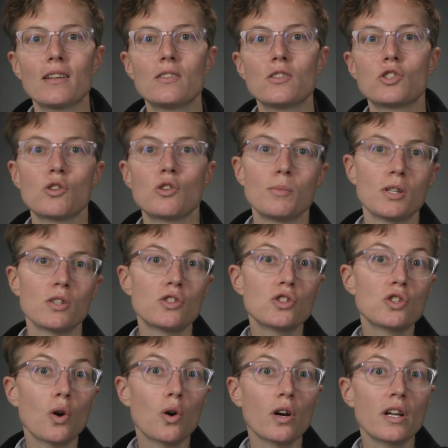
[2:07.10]
distributed
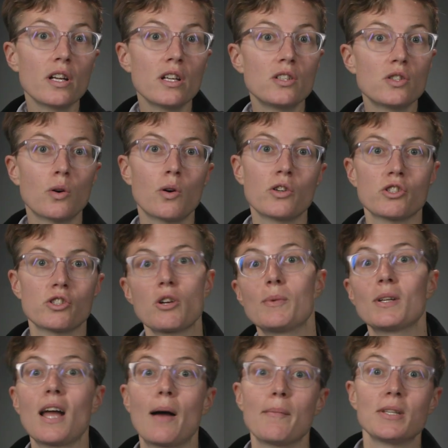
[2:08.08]
storage or
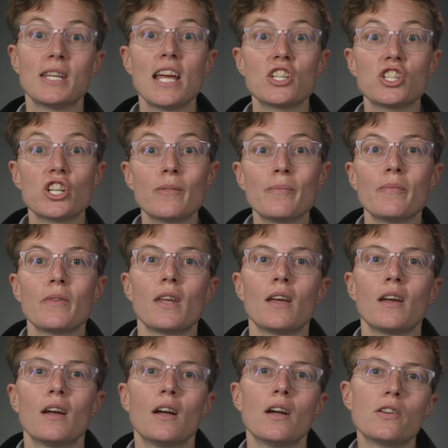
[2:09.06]
distributed computation.
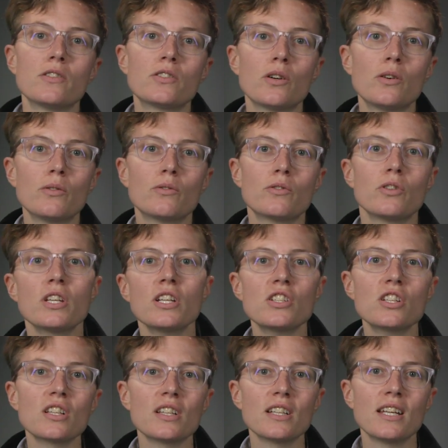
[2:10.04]
So
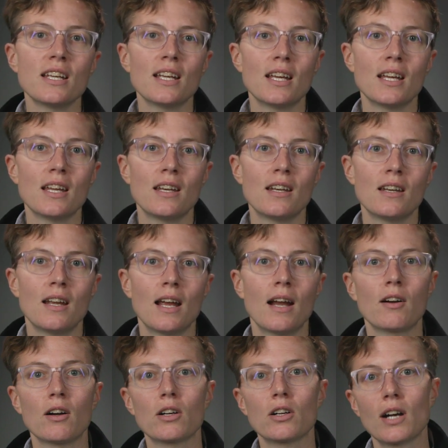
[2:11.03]
traditionally in
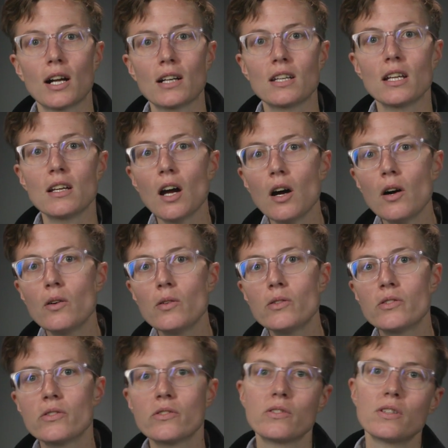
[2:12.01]
error-correcting
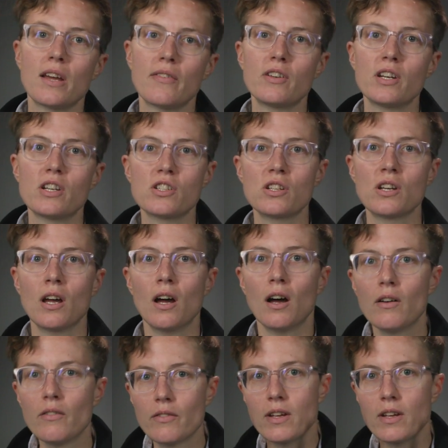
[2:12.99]
codes, the definition
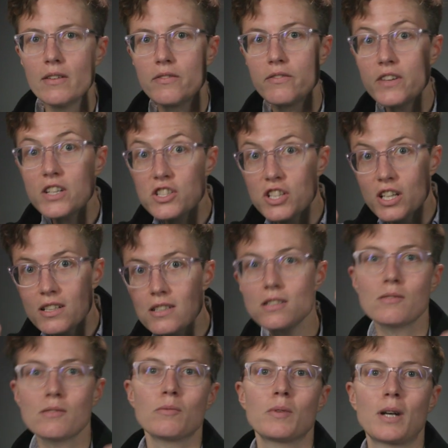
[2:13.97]
of
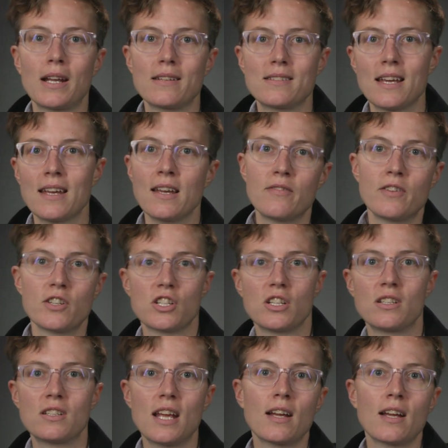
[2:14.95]
efficient, when I say
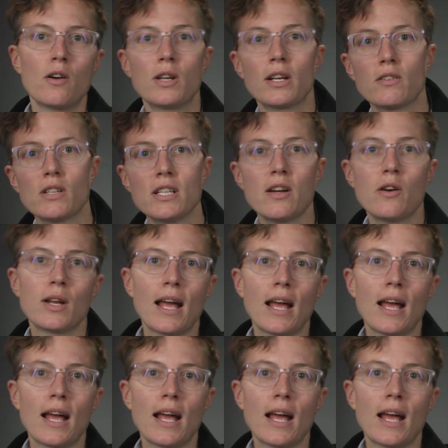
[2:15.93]
efficient encoding or decoding